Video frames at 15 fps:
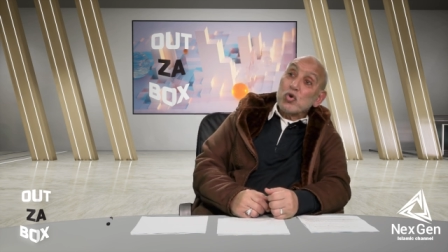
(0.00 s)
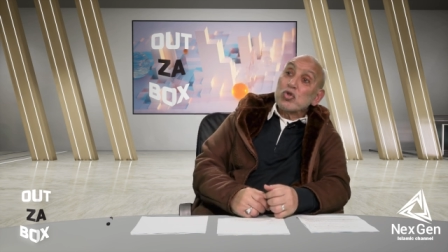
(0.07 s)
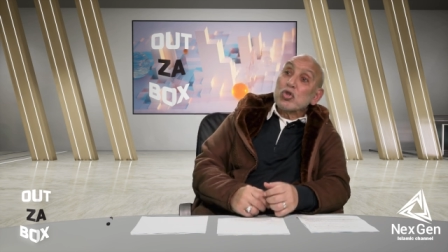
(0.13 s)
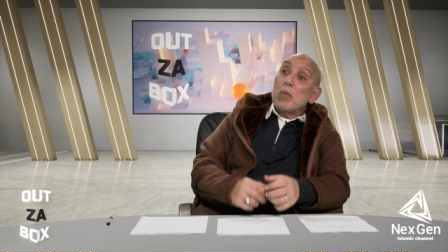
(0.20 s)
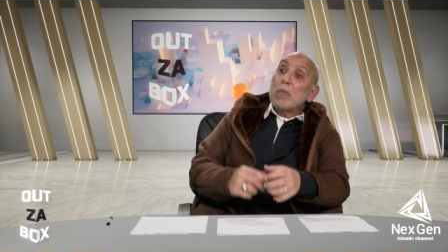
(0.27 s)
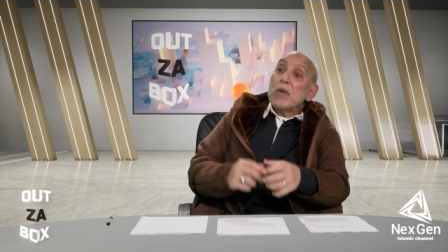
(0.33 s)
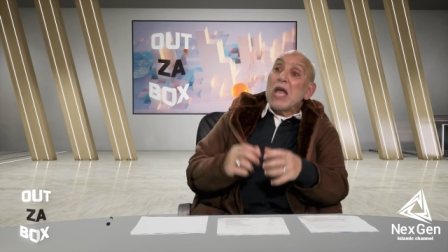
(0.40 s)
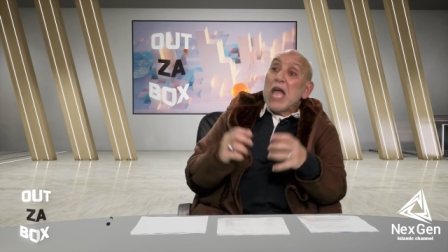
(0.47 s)
We
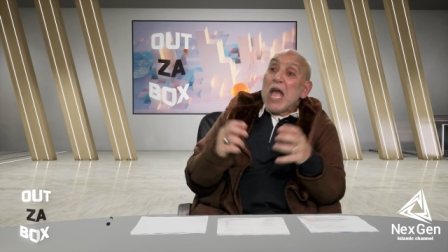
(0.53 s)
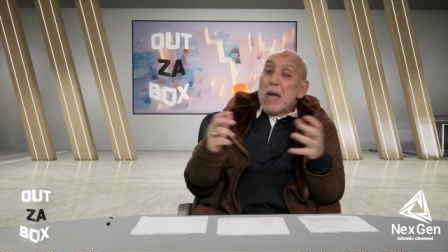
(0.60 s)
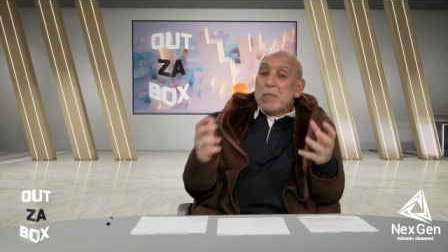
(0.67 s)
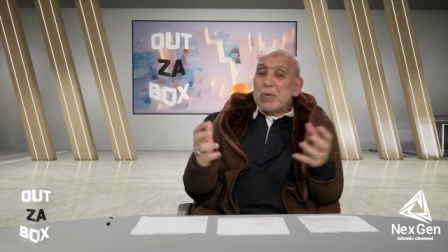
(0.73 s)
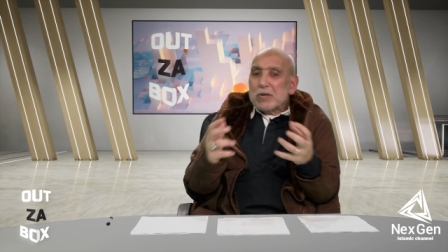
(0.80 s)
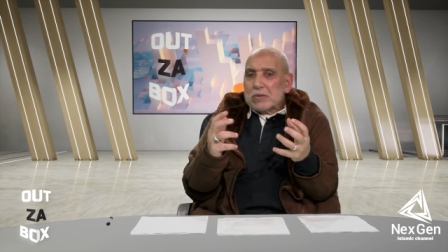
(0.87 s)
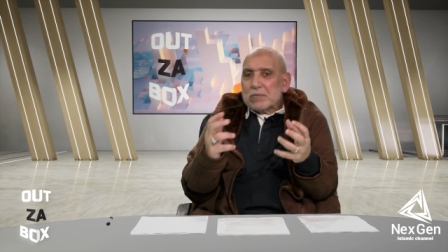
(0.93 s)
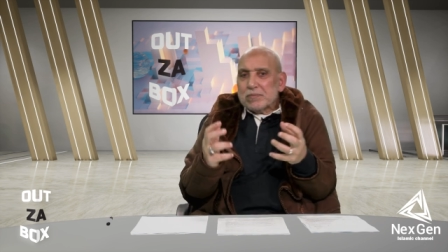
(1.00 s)
could not be
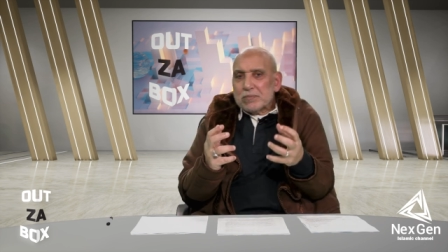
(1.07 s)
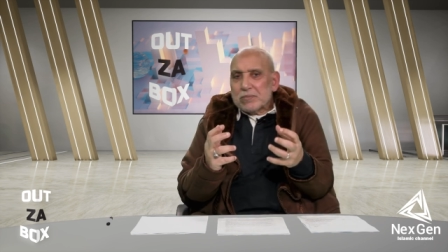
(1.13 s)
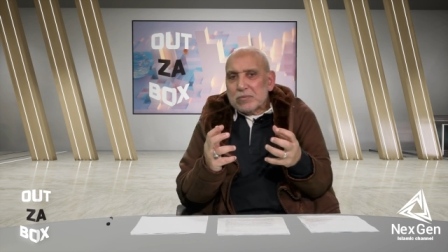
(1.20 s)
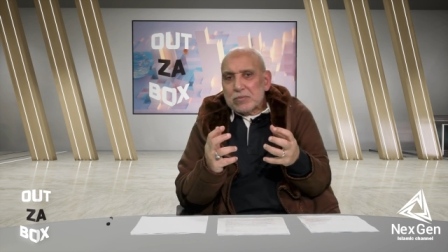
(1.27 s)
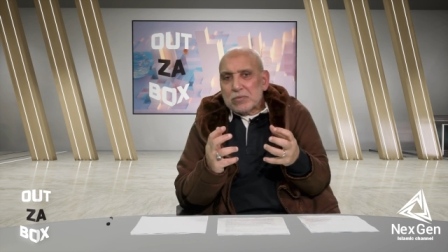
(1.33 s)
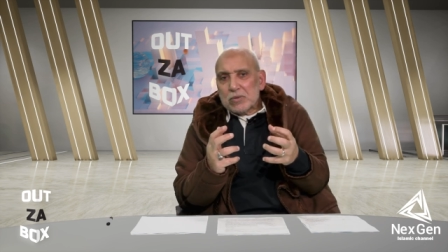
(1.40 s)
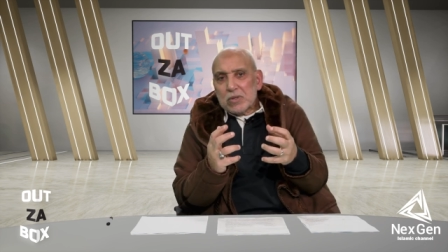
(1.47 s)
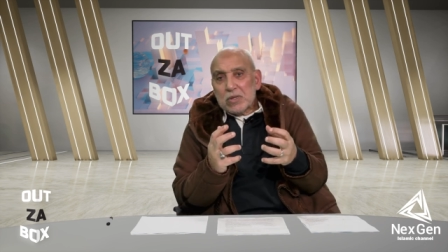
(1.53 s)
able.
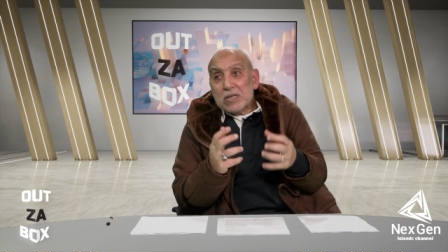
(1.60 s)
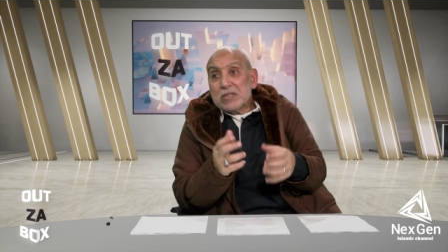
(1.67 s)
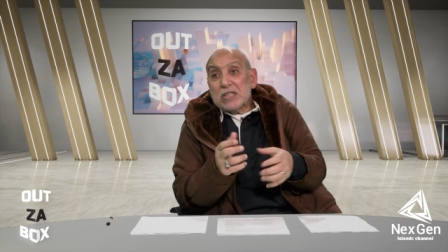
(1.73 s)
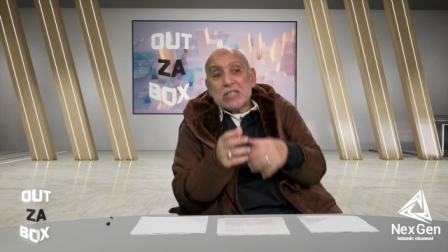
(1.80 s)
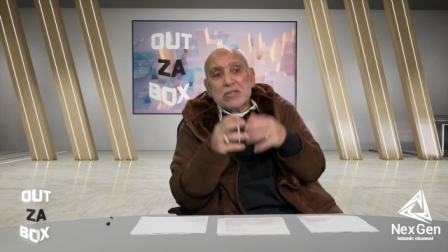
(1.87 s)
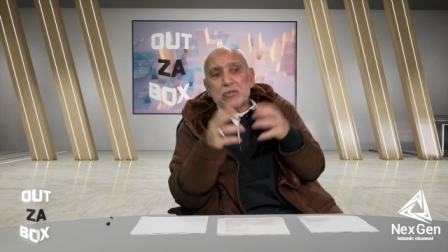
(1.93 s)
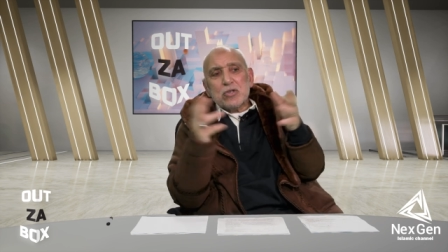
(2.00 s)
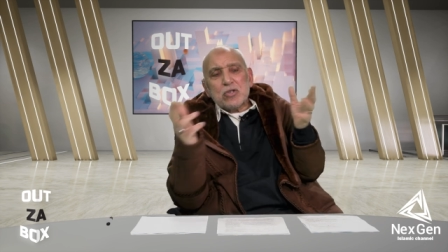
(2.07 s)

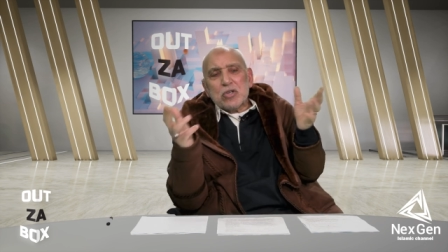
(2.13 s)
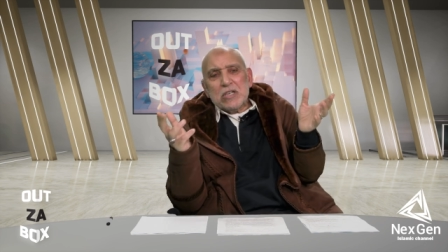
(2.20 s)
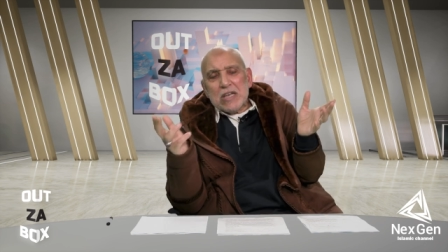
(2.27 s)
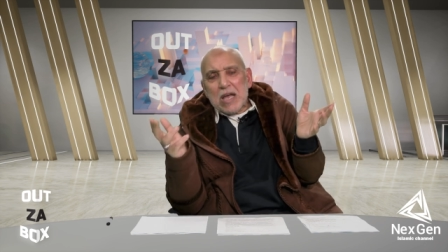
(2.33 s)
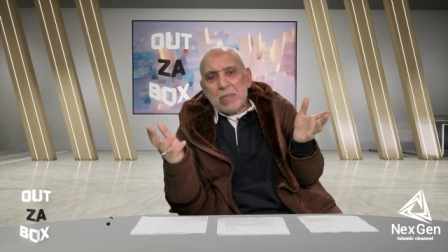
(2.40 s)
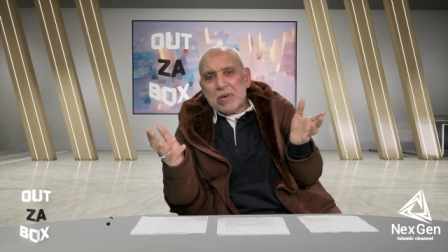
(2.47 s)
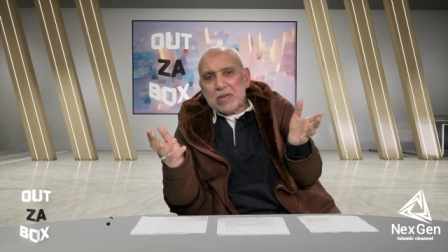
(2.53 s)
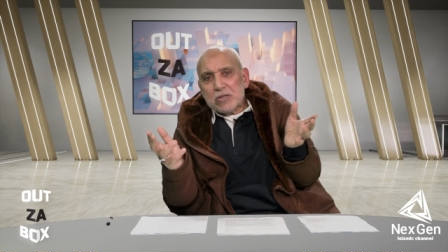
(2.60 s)
This is not
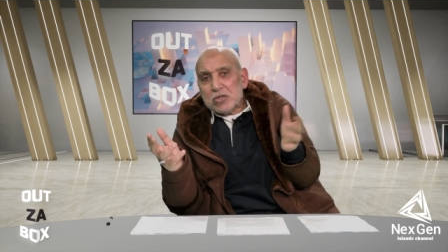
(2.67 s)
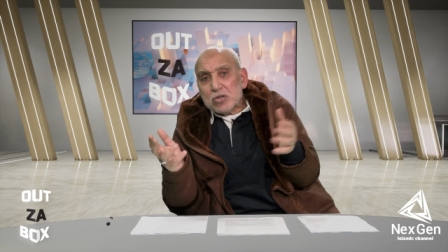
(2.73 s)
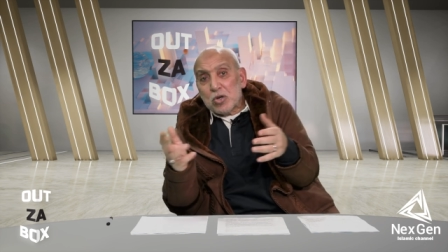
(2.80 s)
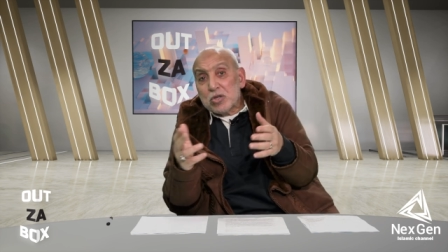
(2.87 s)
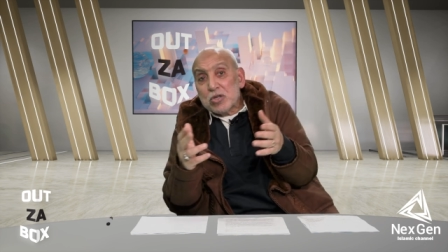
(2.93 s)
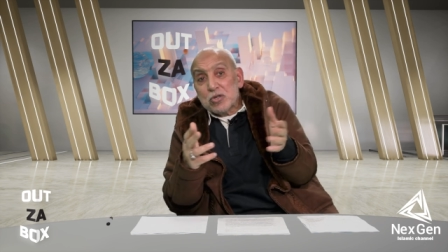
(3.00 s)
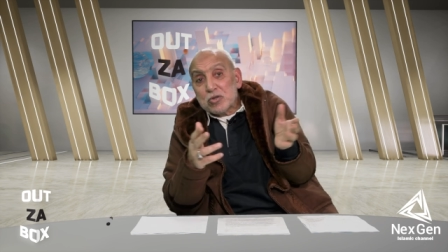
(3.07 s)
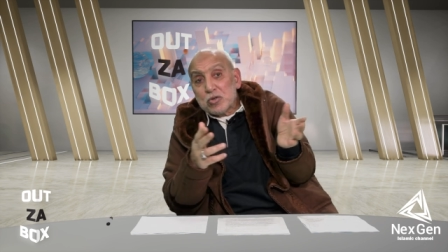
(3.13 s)
in Yemen. This
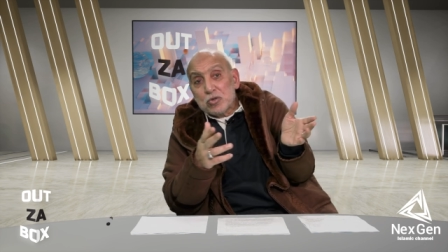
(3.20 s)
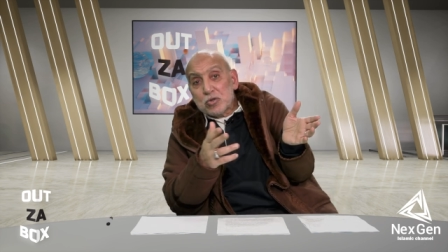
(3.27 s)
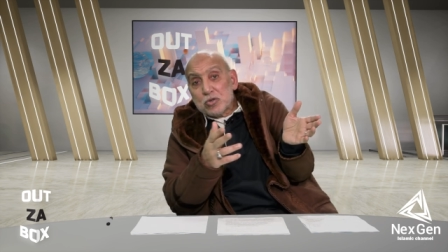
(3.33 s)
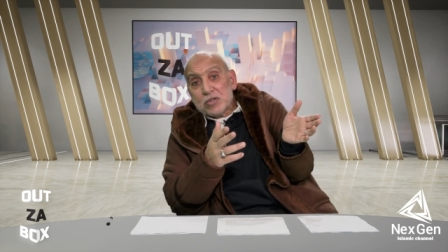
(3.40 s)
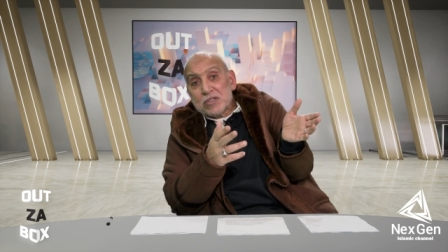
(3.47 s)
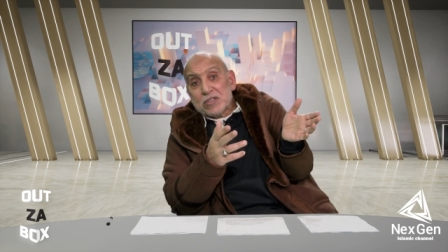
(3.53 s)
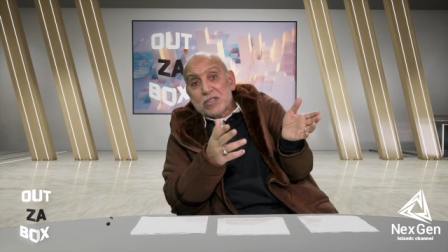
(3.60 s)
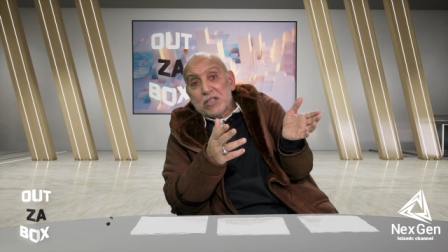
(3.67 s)
is only
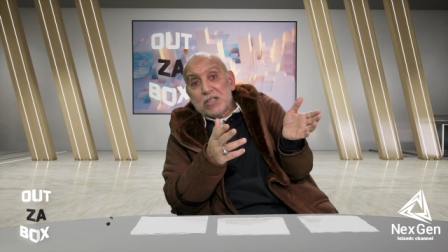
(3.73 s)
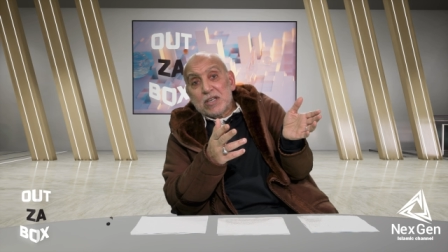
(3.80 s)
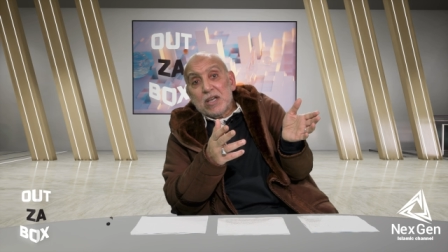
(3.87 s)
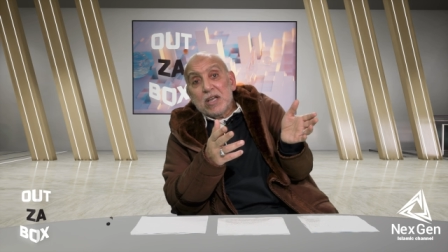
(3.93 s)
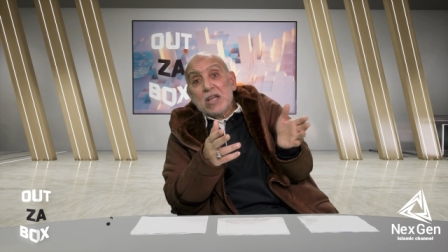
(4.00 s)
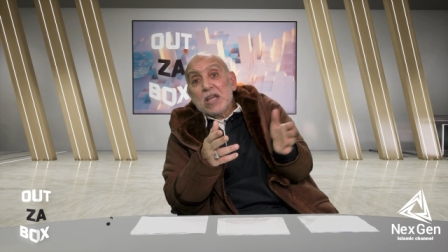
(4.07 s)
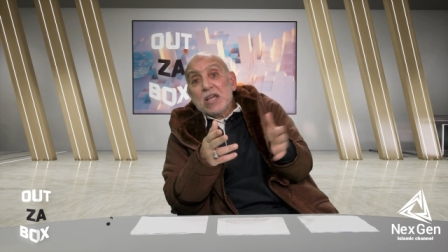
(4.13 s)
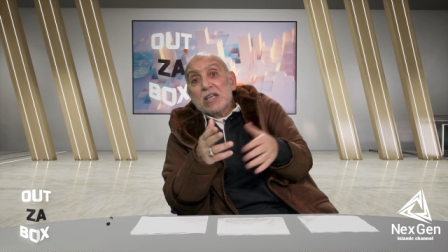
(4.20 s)
not in
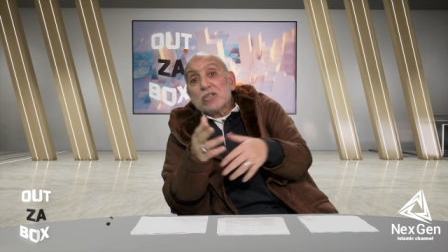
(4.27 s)
Syria.